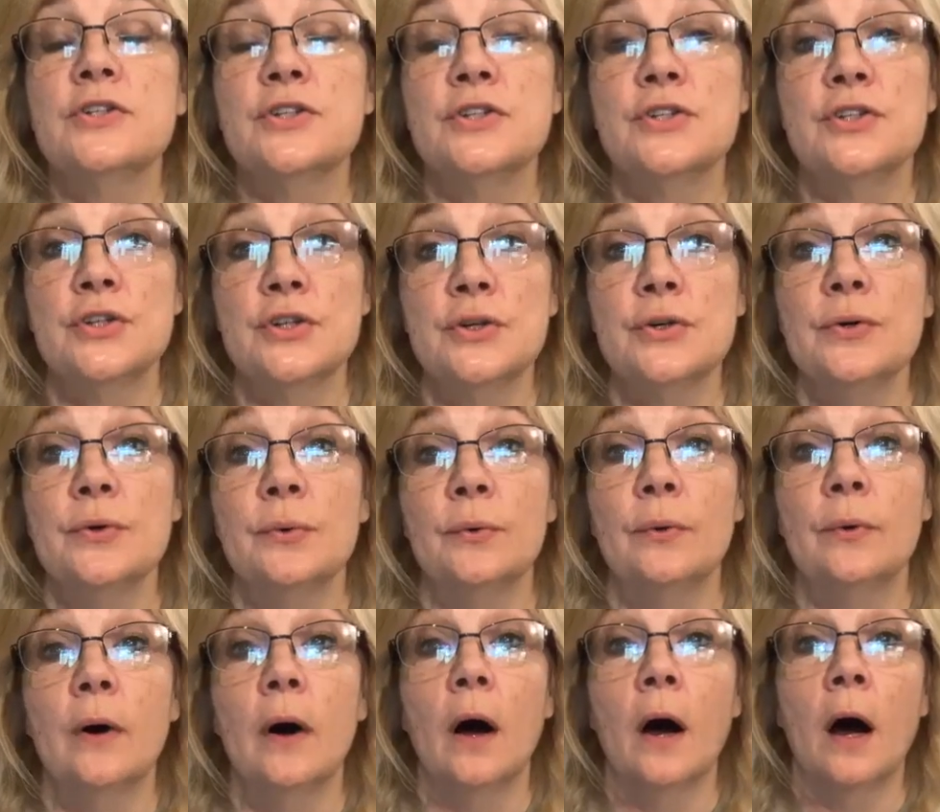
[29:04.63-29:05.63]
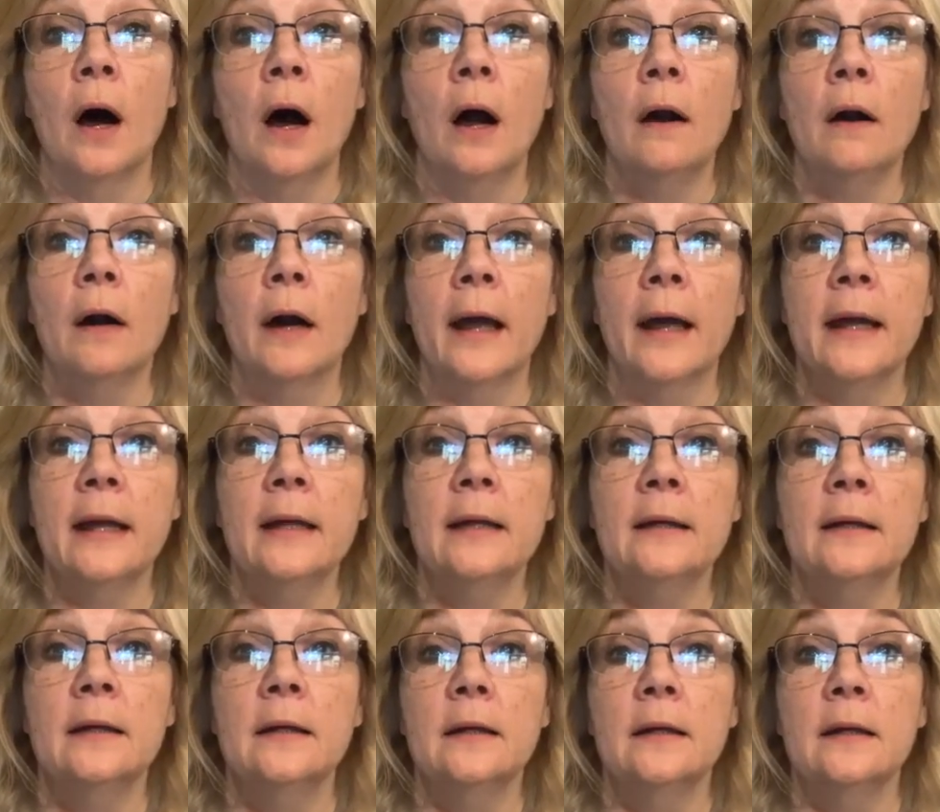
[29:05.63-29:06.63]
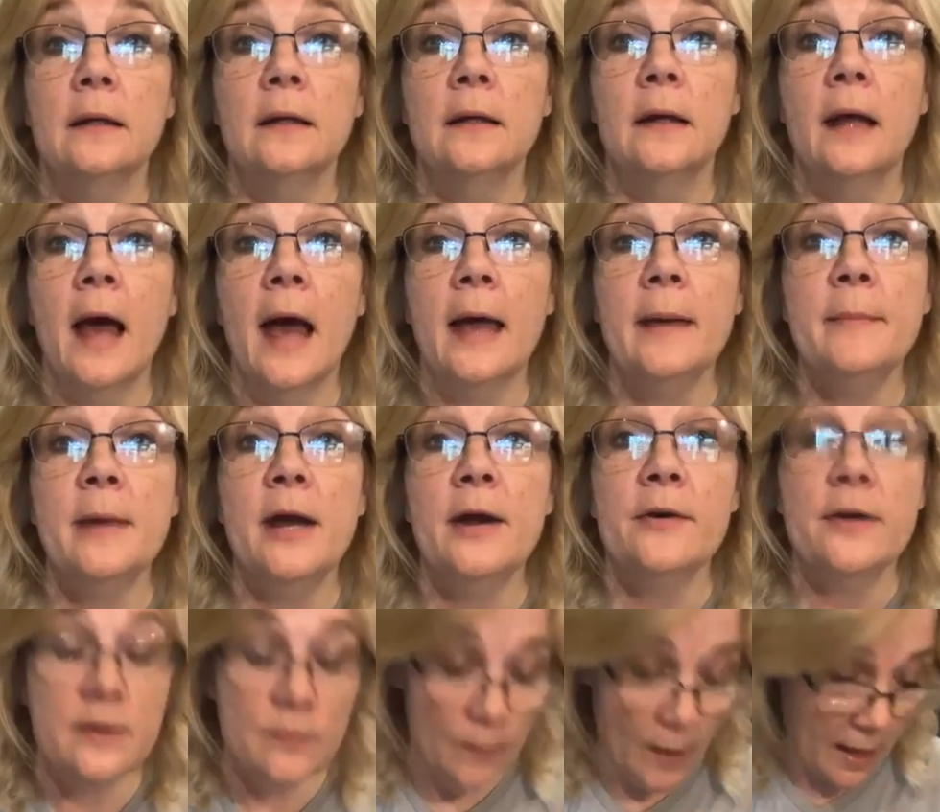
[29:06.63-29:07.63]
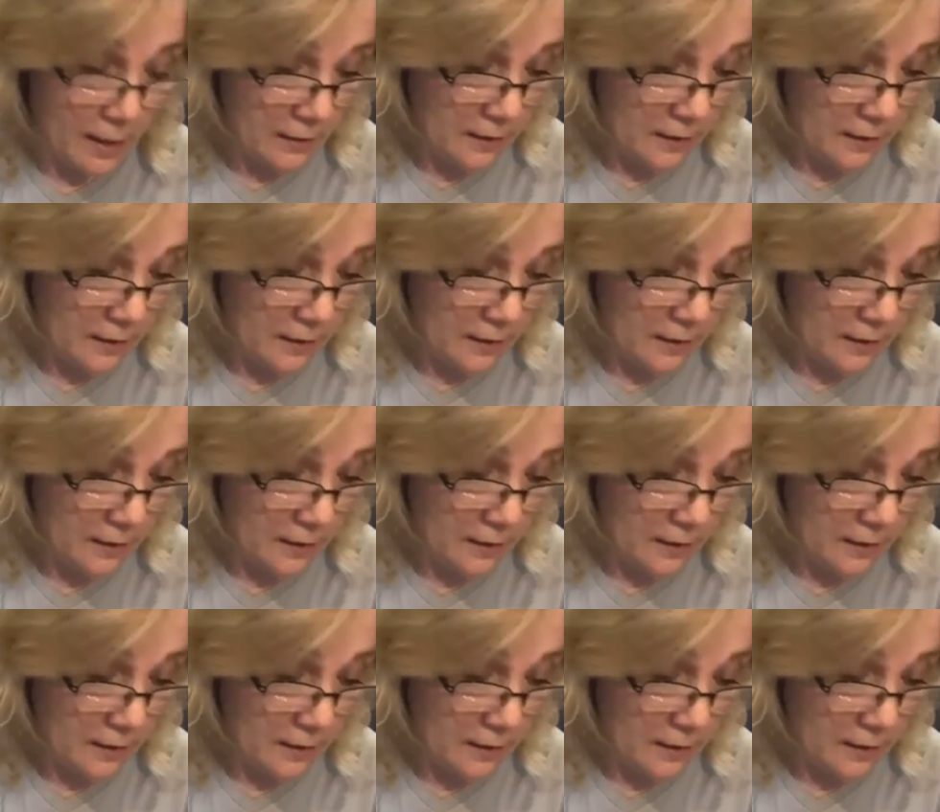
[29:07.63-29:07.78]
stew. All right. Hey, Mary,